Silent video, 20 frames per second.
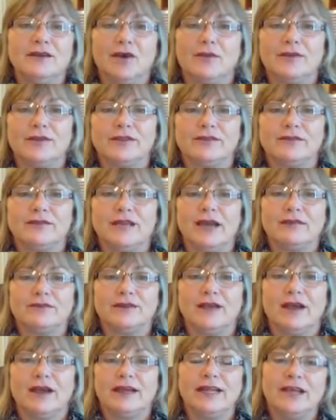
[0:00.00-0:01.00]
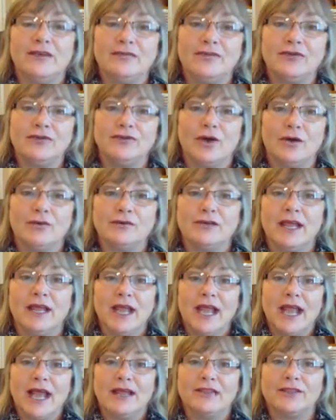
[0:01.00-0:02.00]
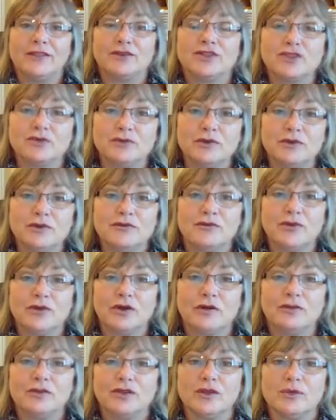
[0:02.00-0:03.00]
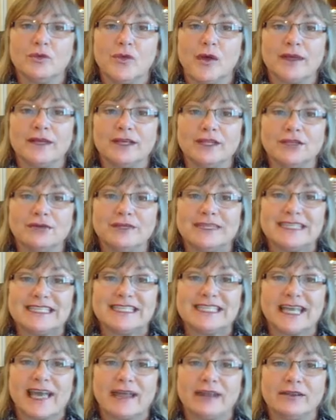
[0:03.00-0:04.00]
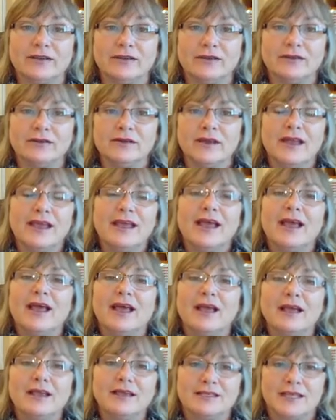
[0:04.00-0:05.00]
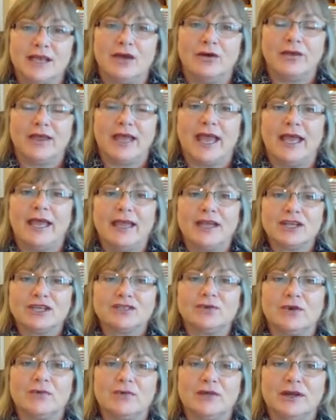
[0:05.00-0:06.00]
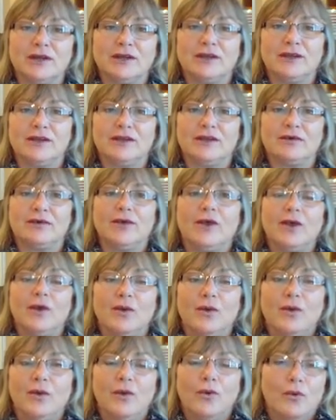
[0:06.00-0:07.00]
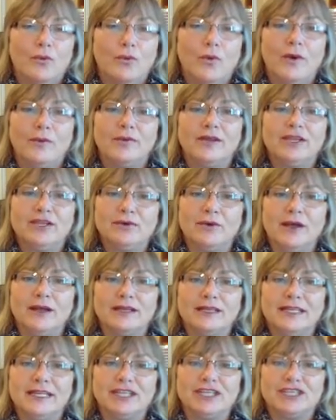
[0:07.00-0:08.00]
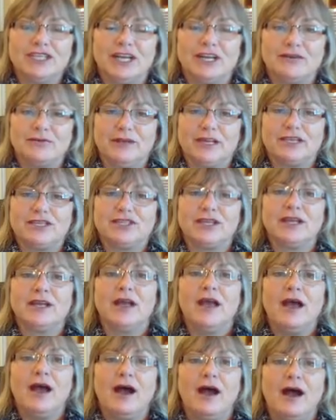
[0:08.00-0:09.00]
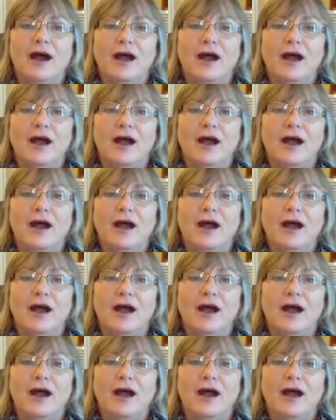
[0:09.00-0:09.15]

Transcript: go with your downline. If you don't, and there's 3 or 4 of you that want to do it together, say, okay, here's what we're going to do. When we do our lead generation,